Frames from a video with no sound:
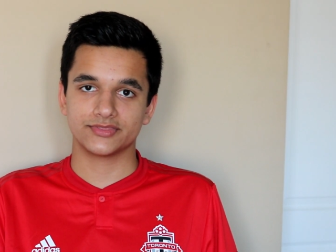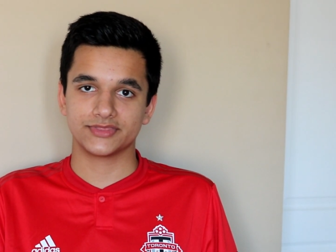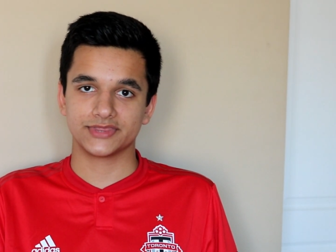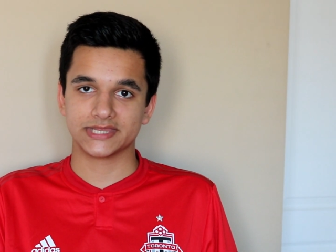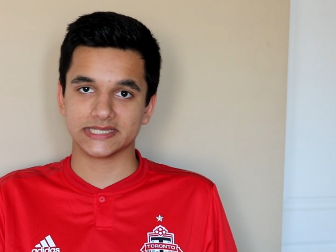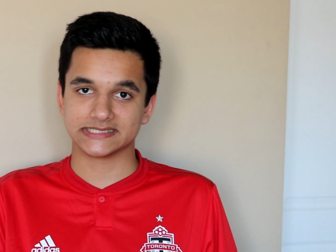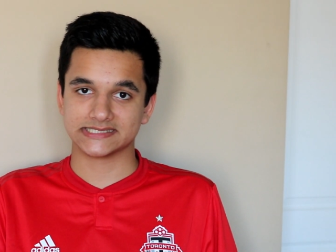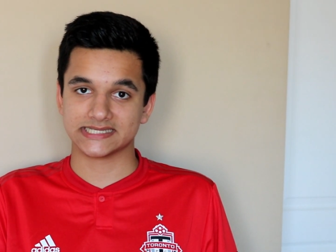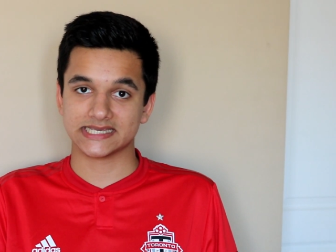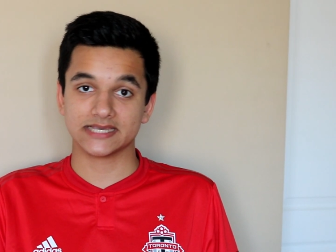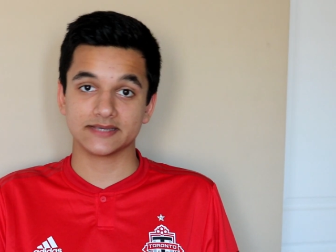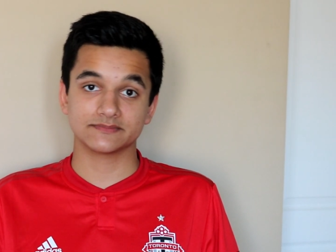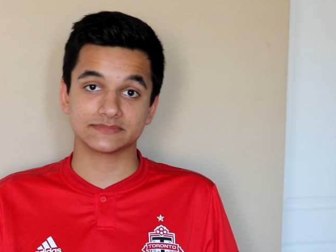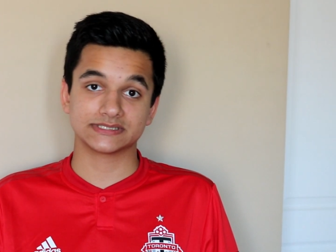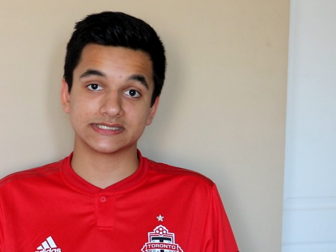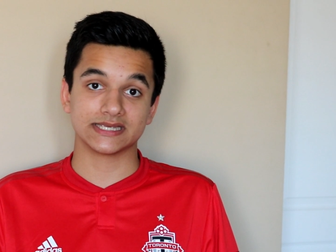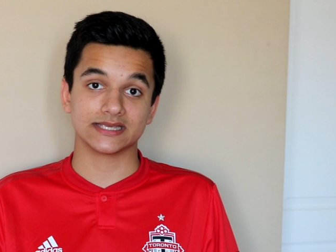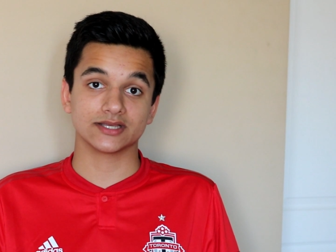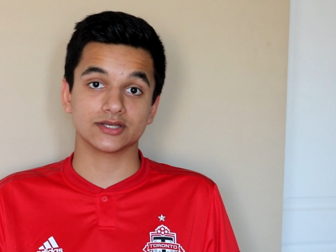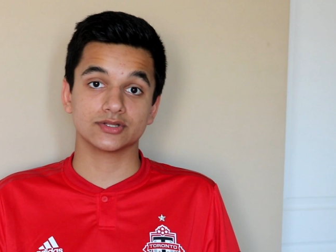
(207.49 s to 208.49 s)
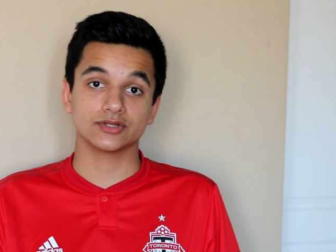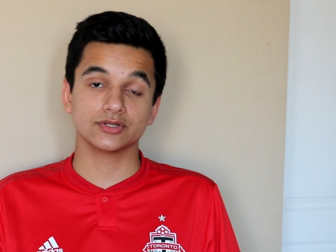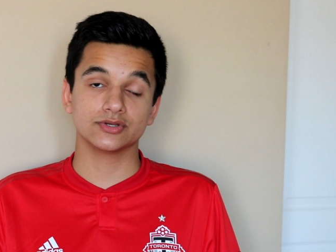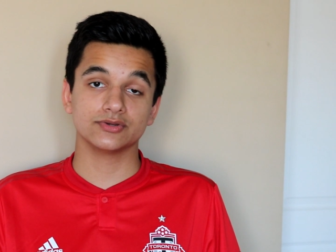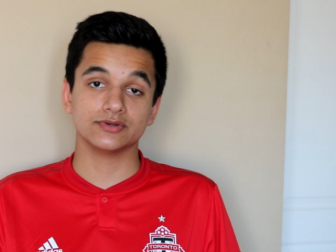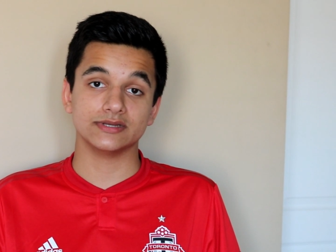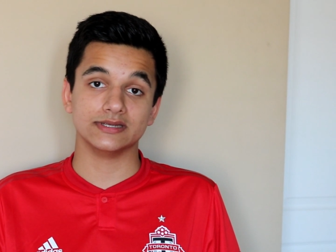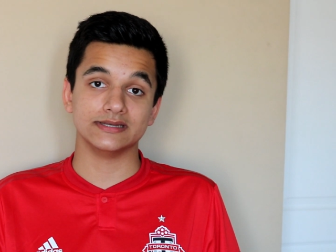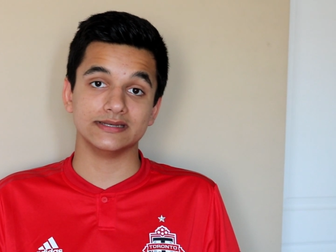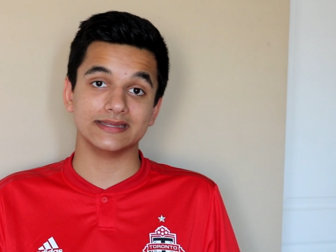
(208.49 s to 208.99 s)
the teams
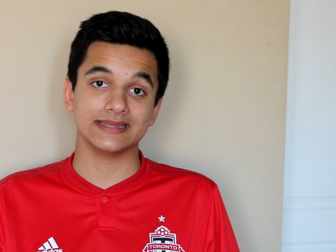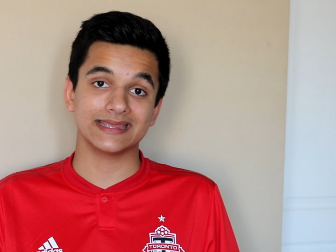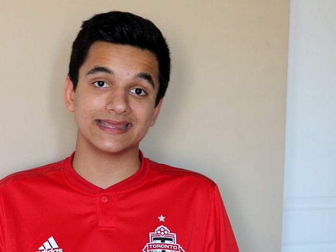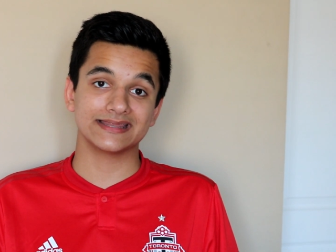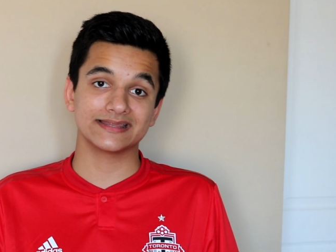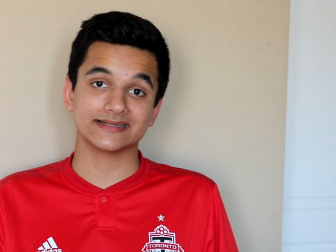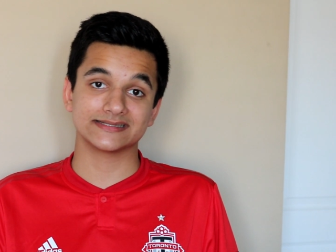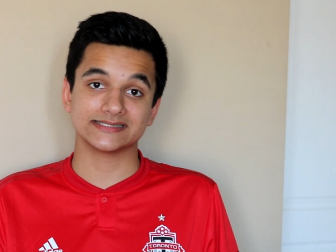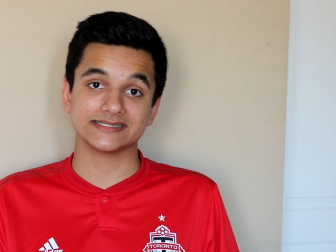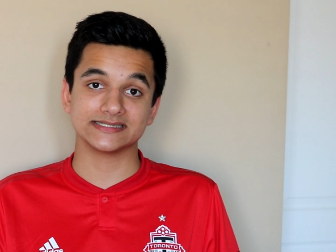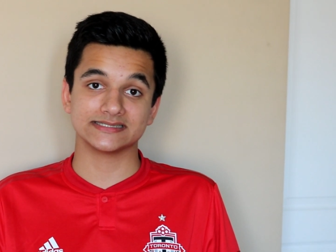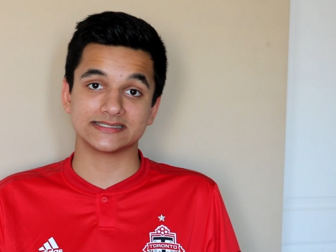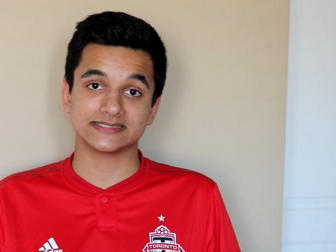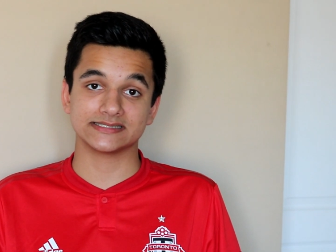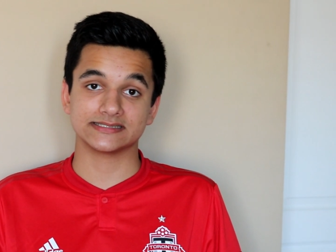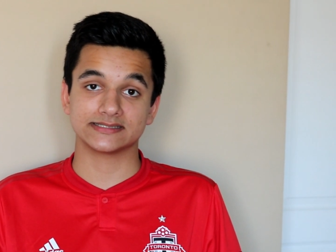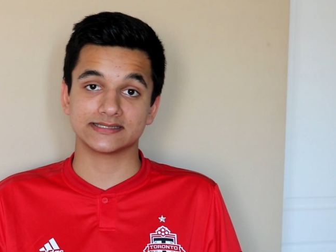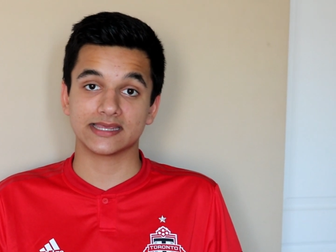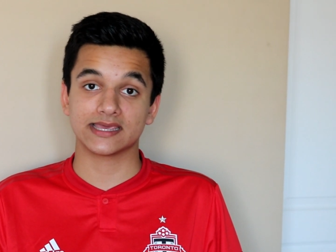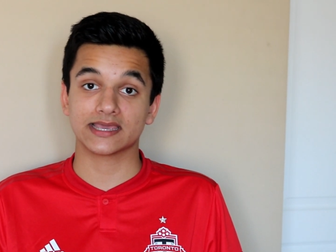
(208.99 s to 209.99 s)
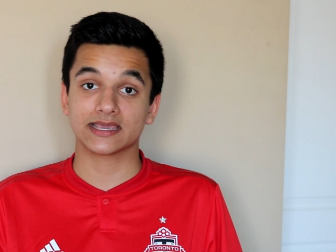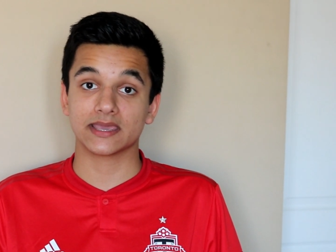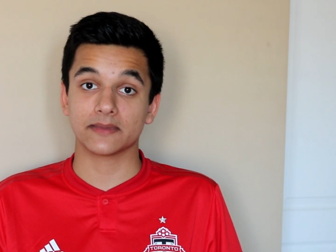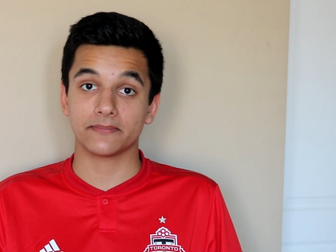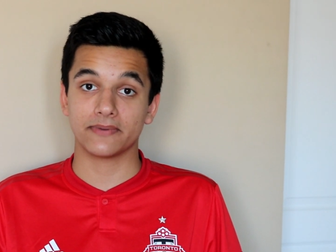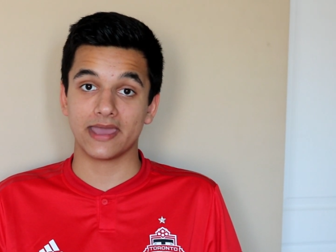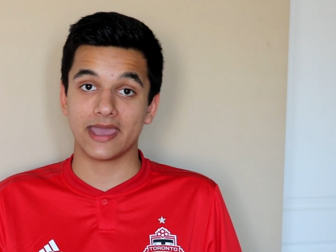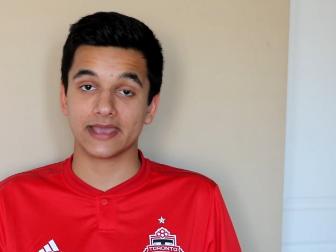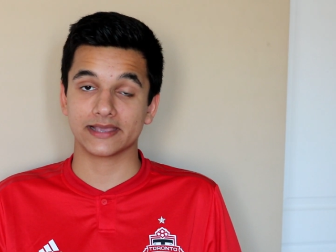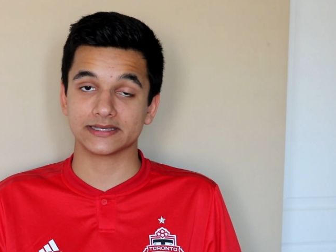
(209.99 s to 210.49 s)
included in the season ticket
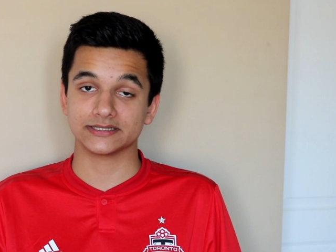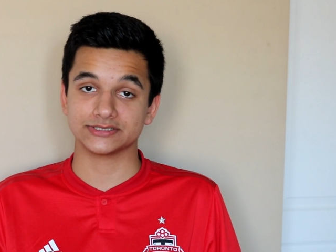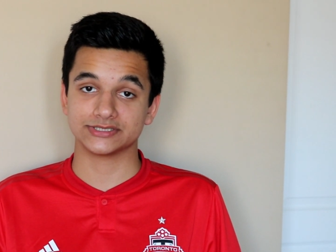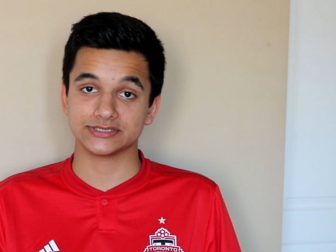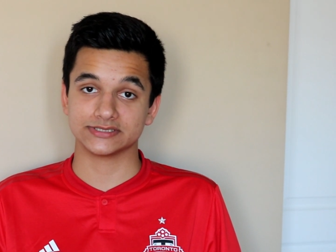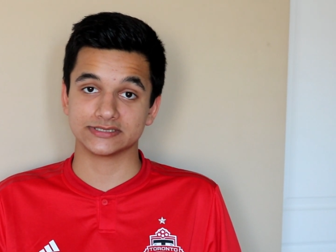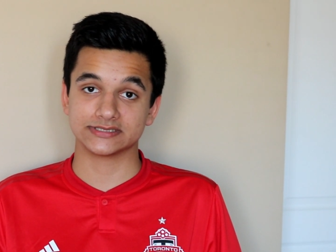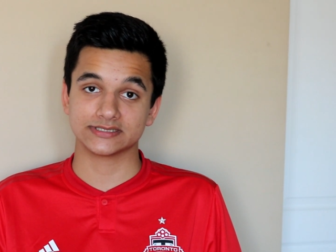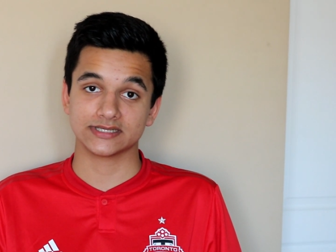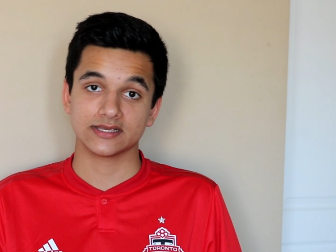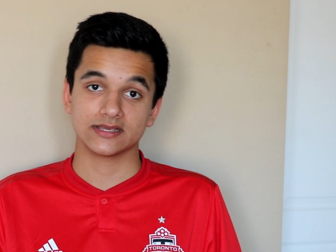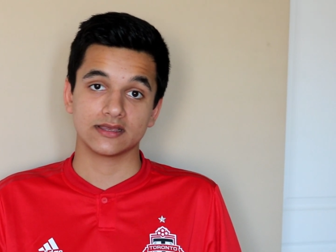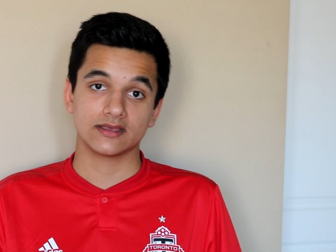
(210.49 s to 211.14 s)
packages